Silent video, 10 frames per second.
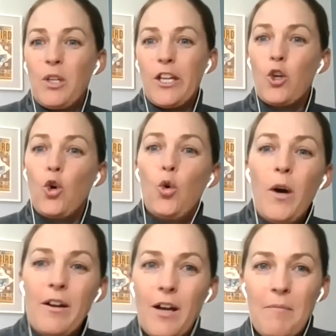cool
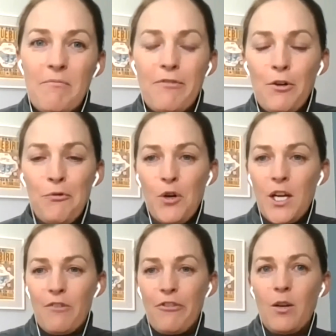one. Feel free,
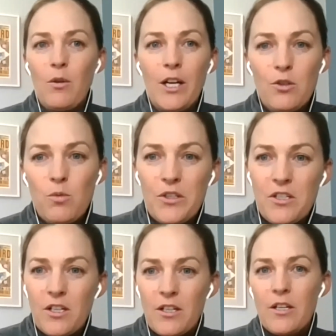if anyone else wants
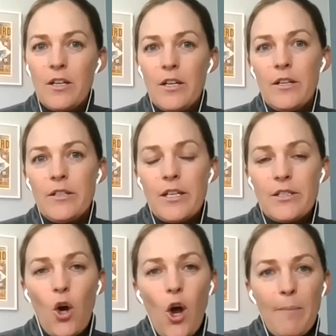to
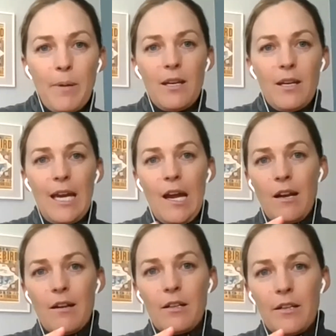type in,
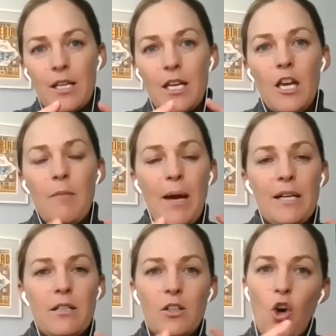again, thinking
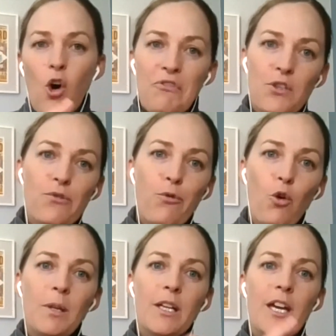back to the confidence
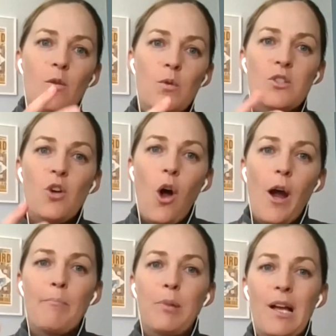formula equals
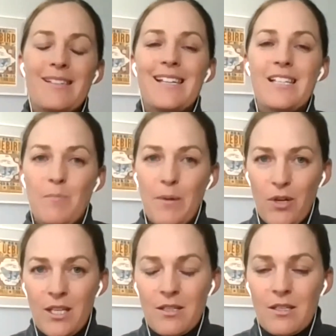time plus
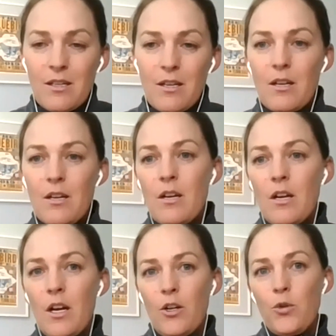experience.
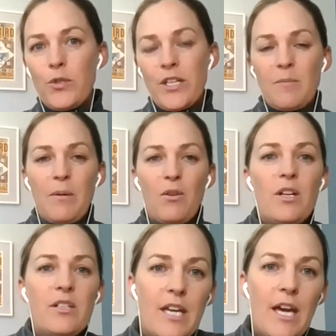Whose
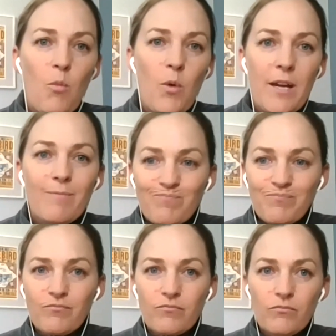experience can we
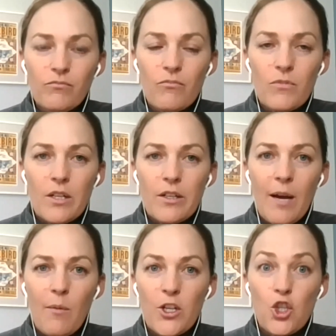
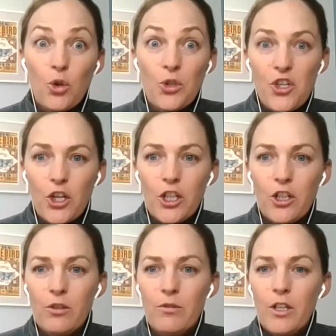short
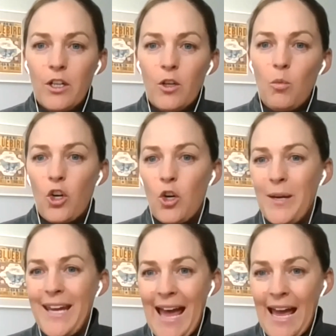circuit? What could
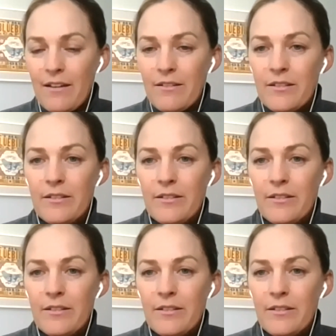we add